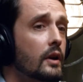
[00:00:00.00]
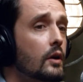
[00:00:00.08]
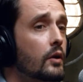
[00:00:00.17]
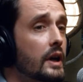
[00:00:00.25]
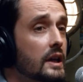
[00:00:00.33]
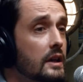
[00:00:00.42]

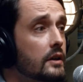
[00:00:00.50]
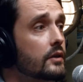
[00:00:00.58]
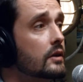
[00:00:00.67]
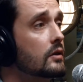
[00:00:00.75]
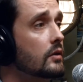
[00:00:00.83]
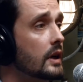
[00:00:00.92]
Oh, a year
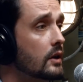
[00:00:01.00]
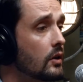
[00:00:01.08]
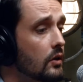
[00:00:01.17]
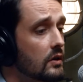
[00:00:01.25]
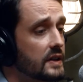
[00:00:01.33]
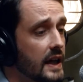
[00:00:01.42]
ago I
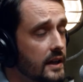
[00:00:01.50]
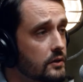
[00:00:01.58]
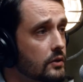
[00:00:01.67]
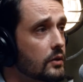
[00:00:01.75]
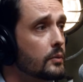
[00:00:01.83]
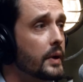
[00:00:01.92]
called
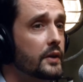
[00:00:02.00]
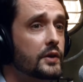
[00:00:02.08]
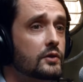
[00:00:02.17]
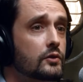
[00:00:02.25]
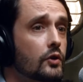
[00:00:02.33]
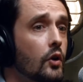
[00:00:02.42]
Angelo about
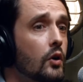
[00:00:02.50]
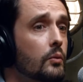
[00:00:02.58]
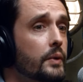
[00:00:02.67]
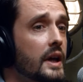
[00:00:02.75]
this job